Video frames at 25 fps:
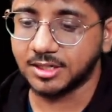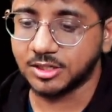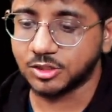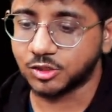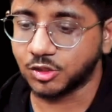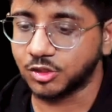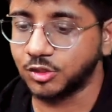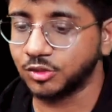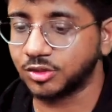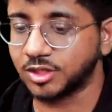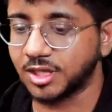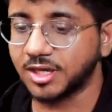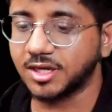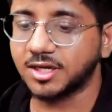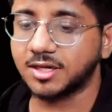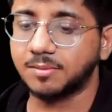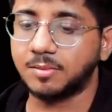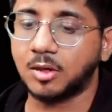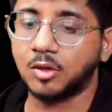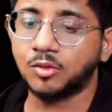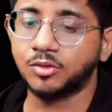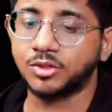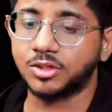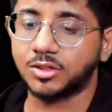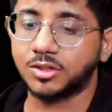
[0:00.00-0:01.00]
So you think
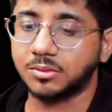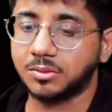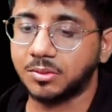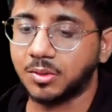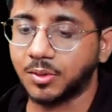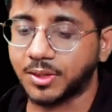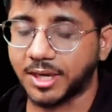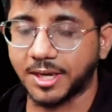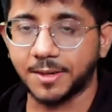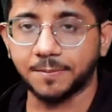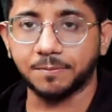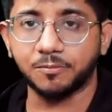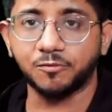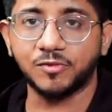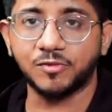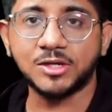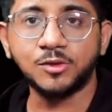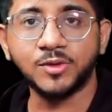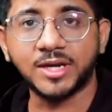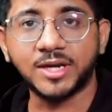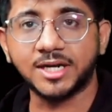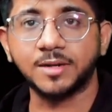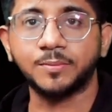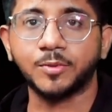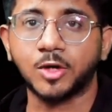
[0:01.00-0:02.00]
about, okay, when you
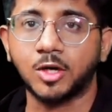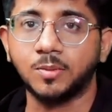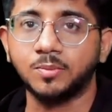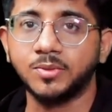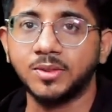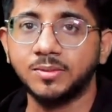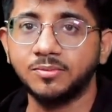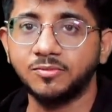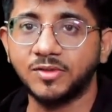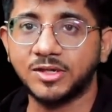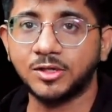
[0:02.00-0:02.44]
get a problem,